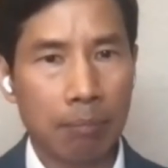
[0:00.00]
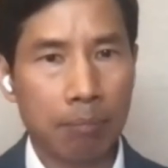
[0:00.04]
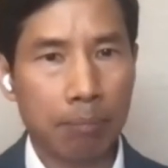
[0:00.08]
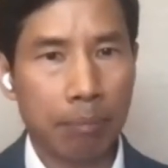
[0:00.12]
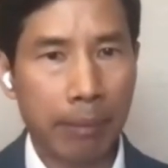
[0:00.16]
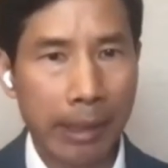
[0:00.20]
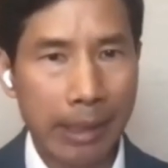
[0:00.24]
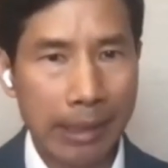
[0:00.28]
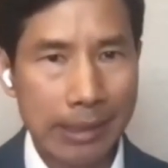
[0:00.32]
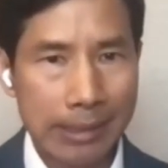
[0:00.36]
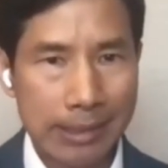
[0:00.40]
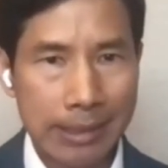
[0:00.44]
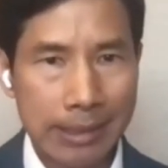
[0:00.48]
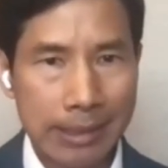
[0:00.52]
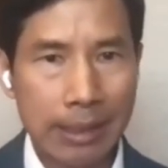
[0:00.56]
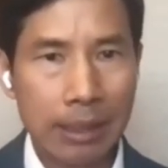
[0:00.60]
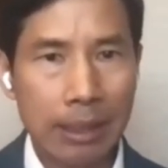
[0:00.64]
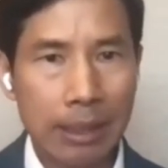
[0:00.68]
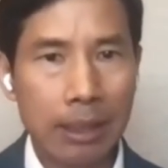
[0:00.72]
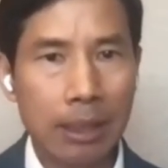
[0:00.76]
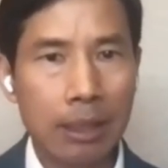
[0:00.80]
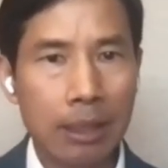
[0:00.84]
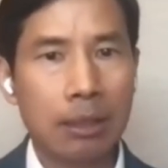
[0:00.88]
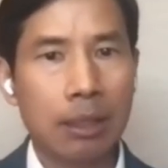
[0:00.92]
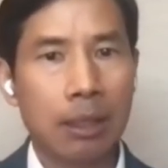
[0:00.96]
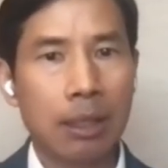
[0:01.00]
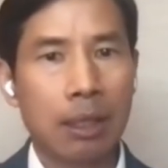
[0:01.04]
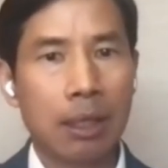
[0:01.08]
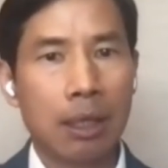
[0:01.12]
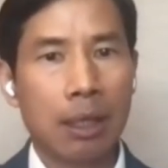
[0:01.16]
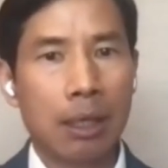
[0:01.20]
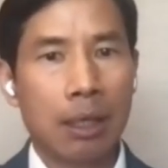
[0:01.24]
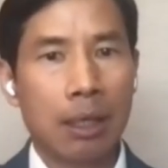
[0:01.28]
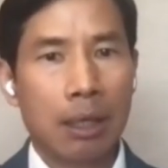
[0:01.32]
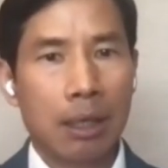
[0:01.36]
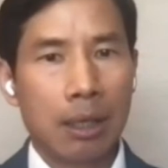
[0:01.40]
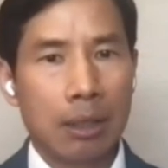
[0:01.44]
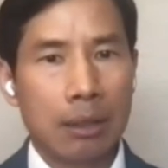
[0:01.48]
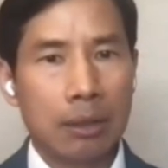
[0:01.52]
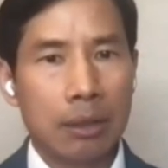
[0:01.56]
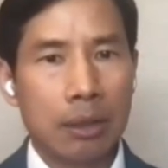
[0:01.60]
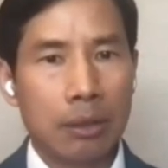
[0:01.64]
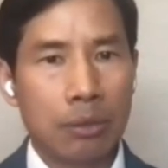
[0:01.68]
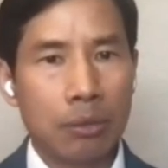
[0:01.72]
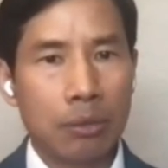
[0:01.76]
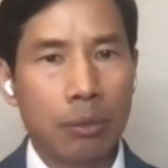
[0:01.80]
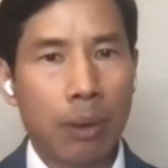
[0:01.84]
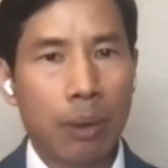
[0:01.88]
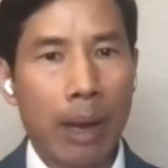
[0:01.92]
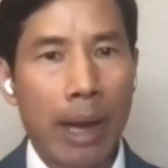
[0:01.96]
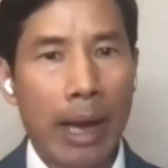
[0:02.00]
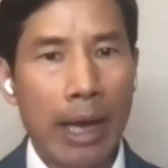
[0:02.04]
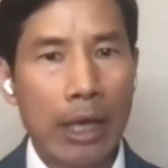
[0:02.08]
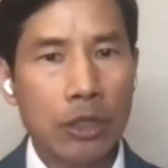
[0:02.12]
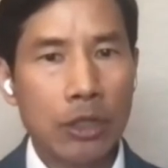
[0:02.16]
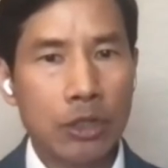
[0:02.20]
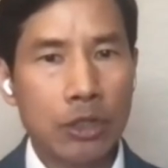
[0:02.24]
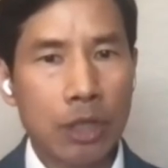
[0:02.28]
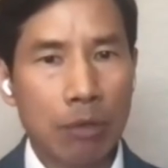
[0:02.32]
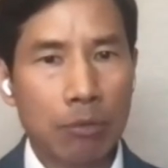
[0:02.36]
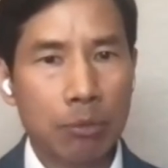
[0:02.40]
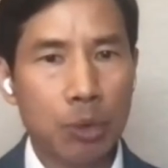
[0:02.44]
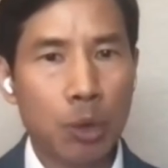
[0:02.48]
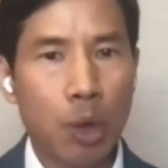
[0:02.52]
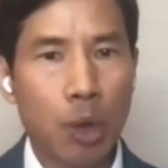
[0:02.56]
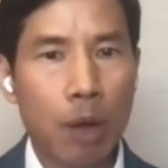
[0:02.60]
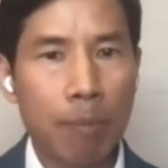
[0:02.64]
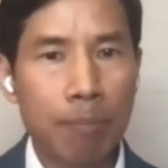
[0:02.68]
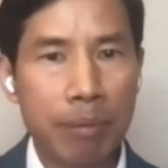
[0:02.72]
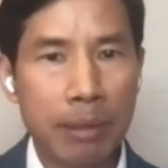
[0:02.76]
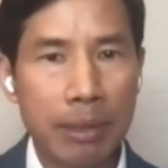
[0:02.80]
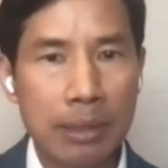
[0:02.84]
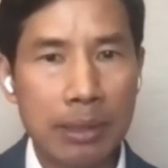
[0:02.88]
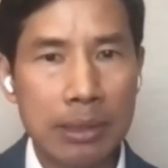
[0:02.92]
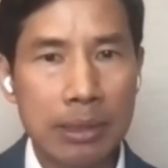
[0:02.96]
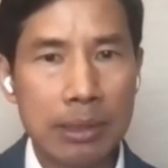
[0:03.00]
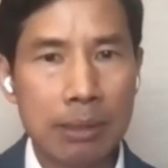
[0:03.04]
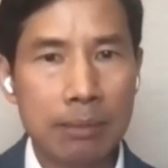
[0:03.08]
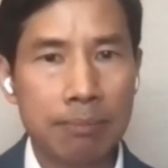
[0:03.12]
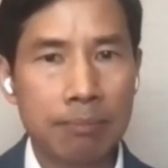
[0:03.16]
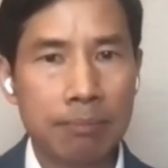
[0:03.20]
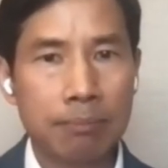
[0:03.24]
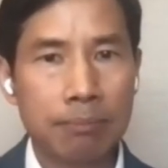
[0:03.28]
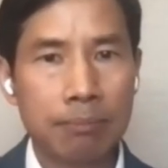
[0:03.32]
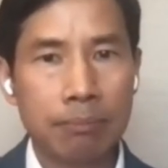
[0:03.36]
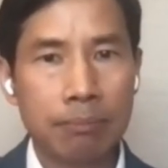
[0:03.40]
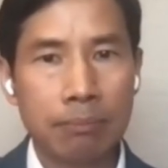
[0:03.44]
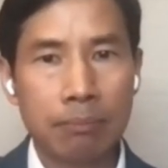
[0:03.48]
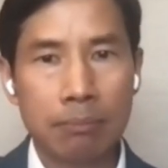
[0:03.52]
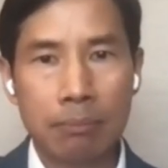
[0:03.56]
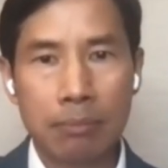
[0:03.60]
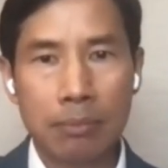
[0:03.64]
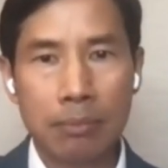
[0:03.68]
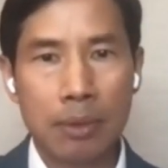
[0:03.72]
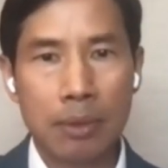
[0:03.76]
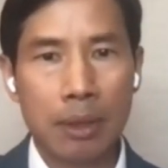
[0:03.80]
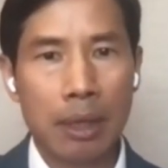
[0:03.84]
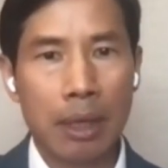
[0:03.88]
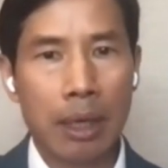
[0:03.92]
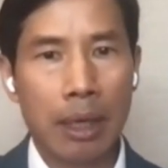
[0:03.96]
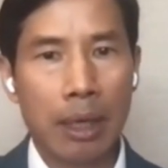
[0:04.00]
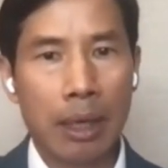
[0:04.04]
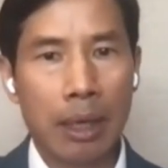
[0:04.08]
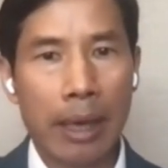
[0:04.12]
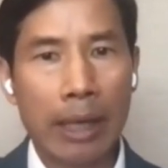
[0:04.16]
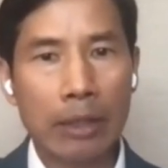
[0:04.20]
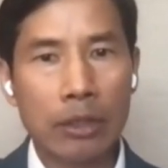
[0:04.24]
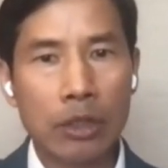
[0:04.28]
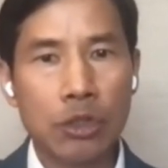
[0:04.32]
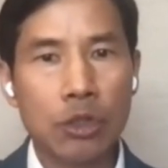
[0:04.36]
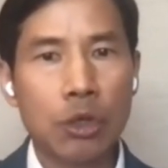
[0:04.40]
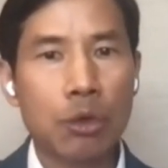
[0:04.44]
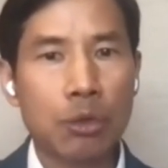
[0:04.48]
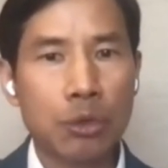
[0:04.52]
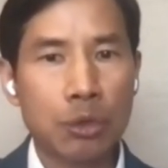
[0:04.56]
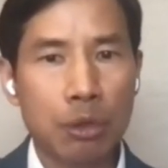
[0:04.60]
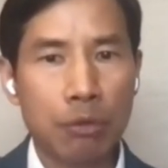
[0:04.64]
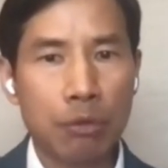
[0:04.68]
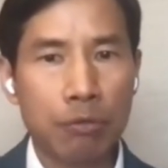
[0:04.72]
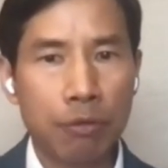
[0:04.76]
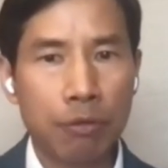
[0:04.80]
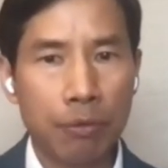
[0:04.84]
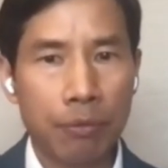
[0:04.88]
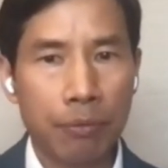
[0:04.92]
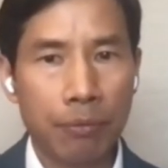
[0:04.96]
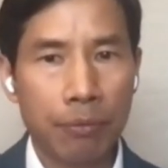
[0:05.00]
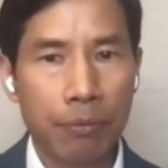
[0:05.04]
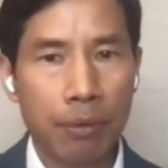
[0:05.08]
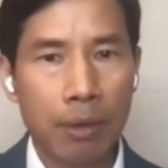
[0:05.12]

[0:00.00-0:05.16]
Brexit, the rise of Trumpism, and so on and so forth.